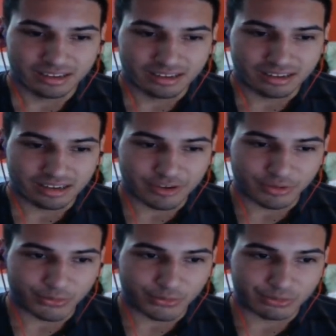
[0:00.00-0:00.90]

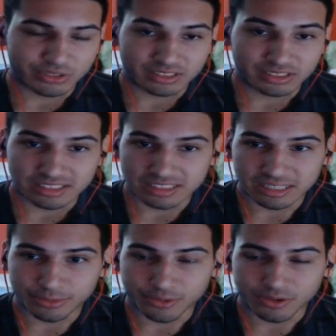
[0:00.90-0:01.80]
everyone was just listening.
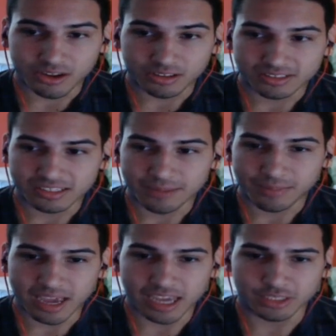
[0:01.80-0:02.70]
We were all on the same
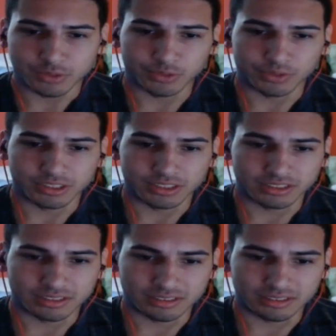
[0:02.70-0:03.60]
page. We were just,
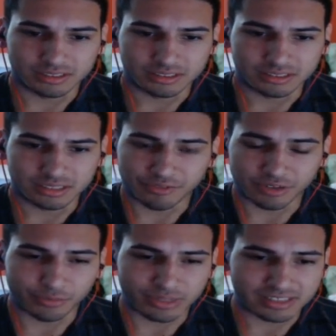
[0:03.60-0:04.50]
even if
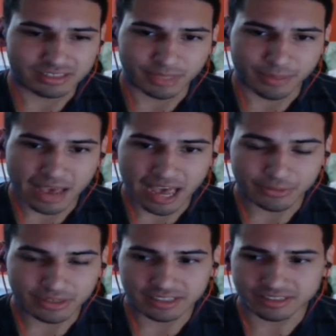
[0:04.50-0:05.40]
we did something bad, we
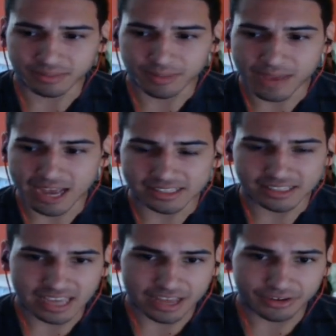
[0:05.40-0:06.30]
did something bad
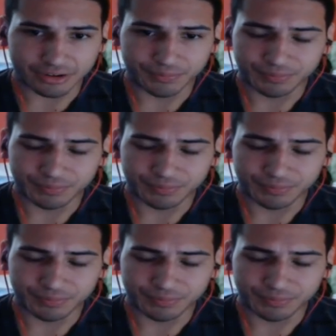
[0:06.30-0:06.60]
together.